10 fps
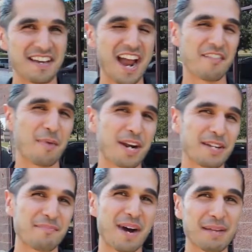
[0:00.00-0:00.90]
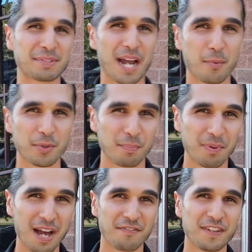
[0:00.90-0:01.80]
Hey everybody, my name is Kemper with
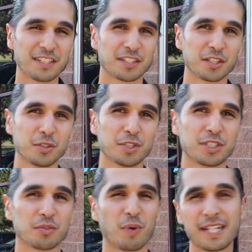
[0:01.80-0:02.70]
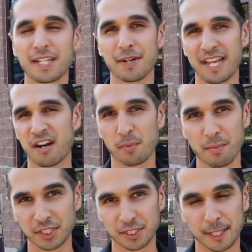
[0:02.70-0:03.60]
Applied Fitness Solutions right here in Ann Arbor,
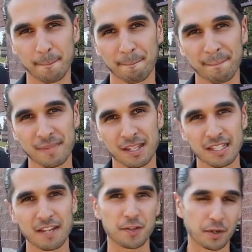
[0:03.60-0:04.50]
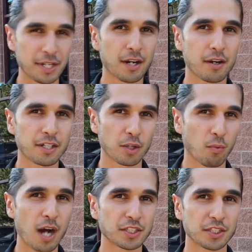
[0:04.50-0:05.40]
Michigan. If you're here and you're
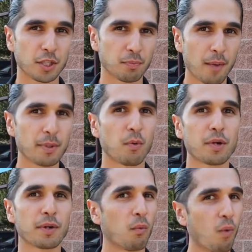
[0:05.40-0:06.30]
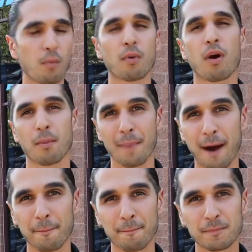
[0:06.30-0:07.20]
watching, you're probably wondering what we're all
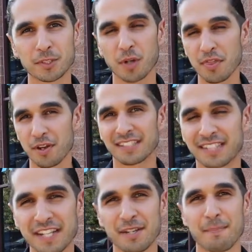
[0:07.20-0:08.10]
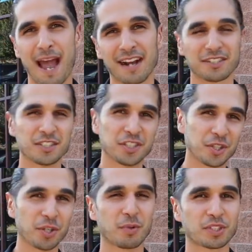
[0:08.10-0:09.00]
about. So I thought I'd take you back,
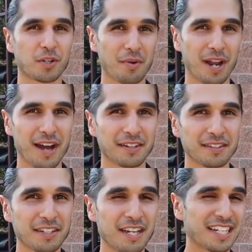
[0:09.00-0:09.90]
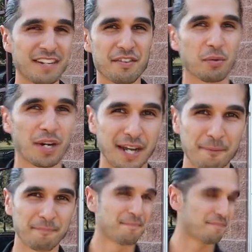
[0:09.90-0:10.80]
show you what's going on, and give you the rundown.